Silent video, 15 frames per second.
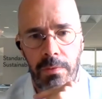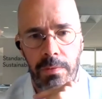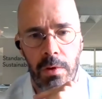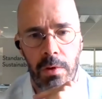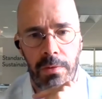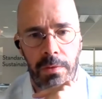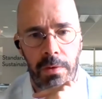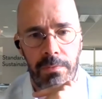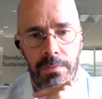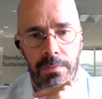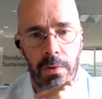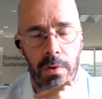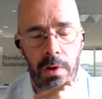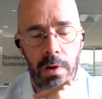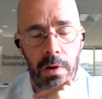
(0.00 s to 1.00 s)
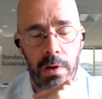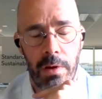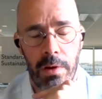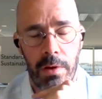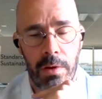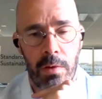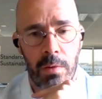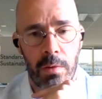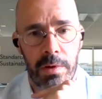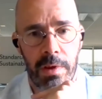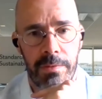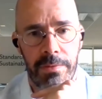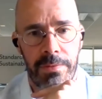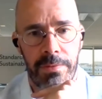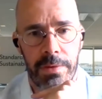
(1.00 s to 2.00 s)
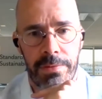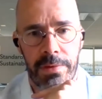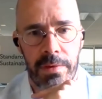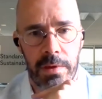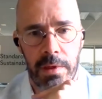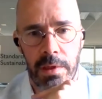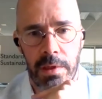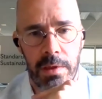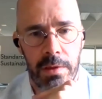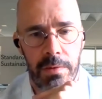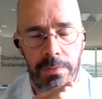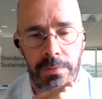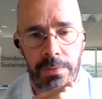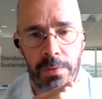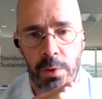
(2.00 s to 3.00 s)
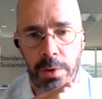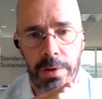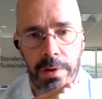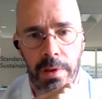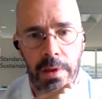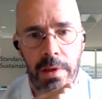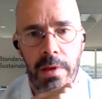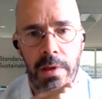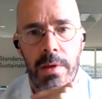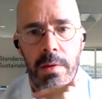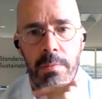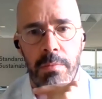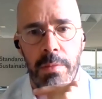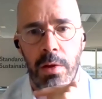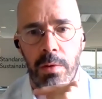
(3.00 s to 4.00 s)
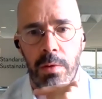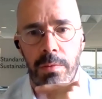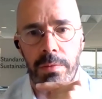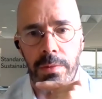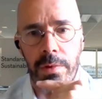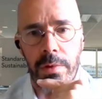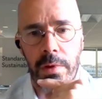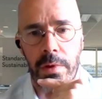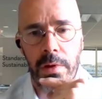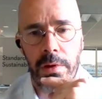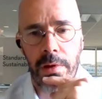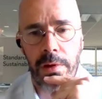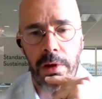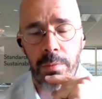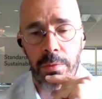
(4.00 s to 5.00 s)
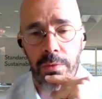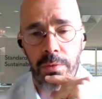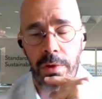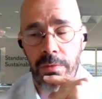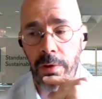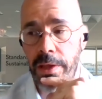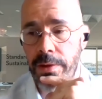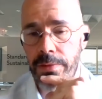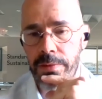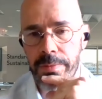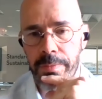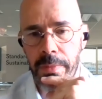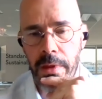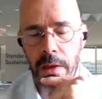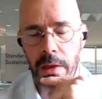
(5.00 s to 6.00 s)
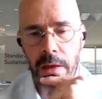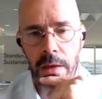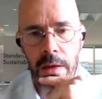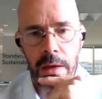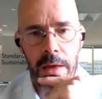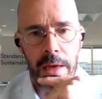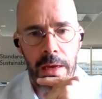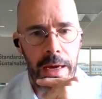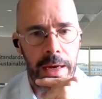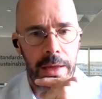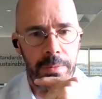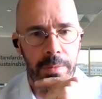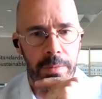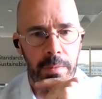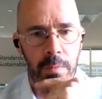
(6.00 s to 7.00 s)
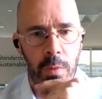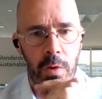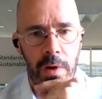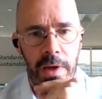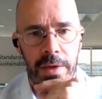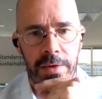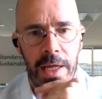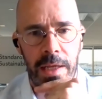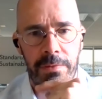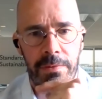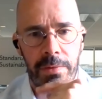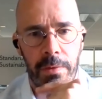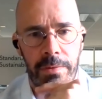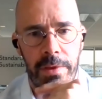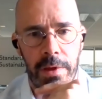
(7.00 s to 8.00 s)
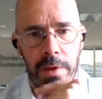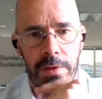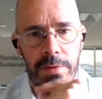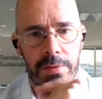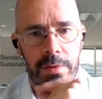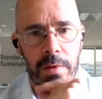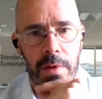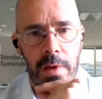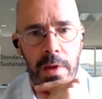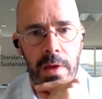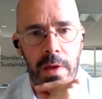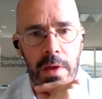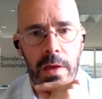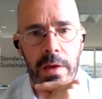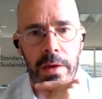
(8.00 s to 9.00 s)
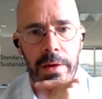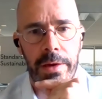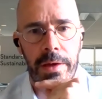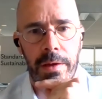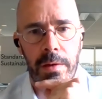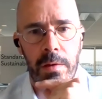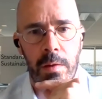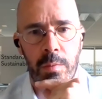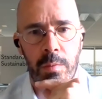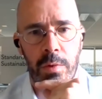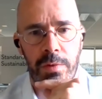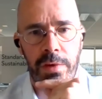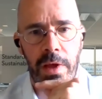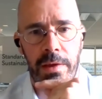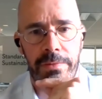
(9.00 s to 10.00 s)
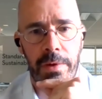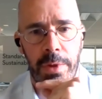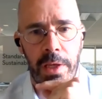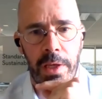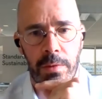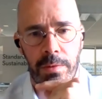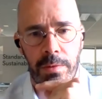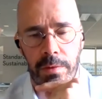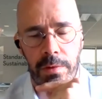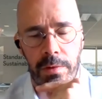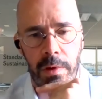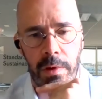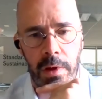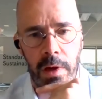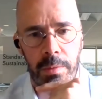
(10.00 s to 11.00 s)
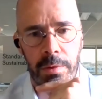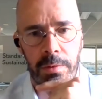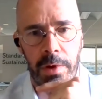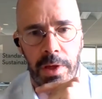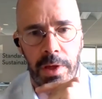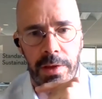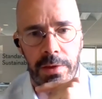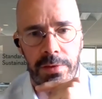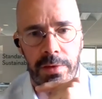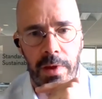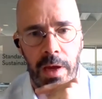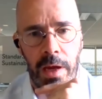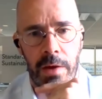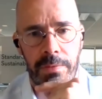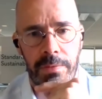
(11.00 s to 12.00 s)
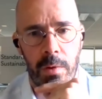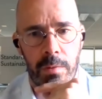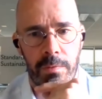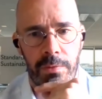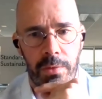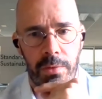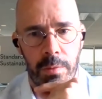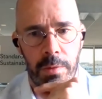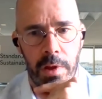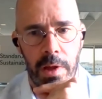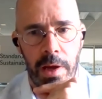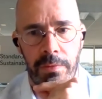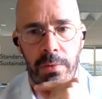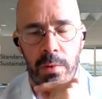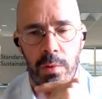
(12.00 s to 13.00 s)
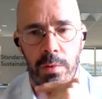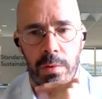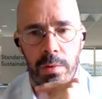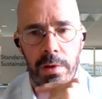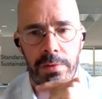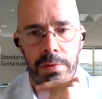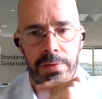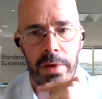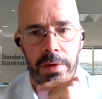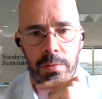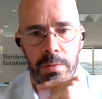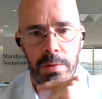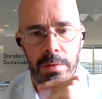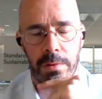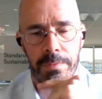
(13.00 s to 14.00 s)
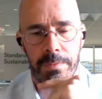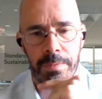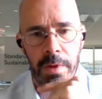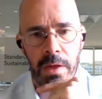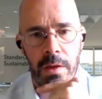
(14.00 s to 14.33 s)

454 million carbon credits, and more or less half of these, almost 500 million carbon credits, have gone from the AFLU sector. No?